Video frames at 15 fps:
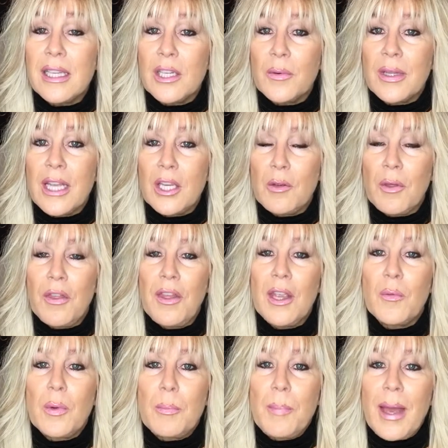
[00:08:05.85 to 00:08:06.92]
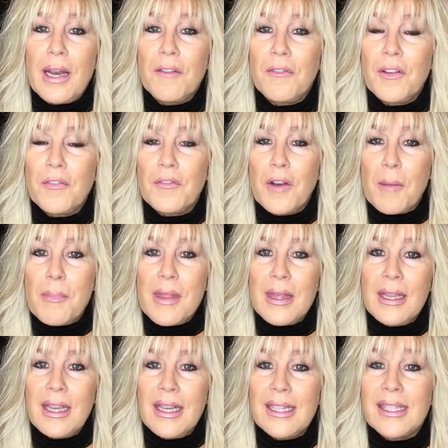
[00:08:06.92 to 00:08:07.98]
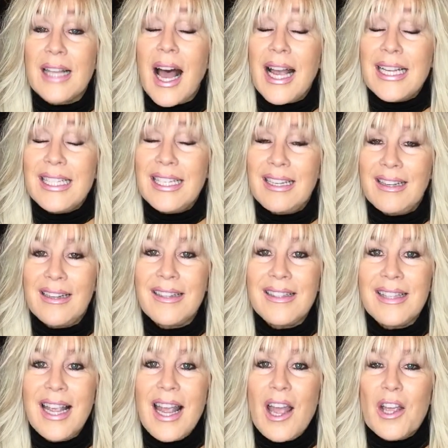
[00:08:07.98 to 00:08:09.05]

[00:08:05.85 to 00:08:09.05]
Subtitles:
anyone that you think would benefit from these ideas.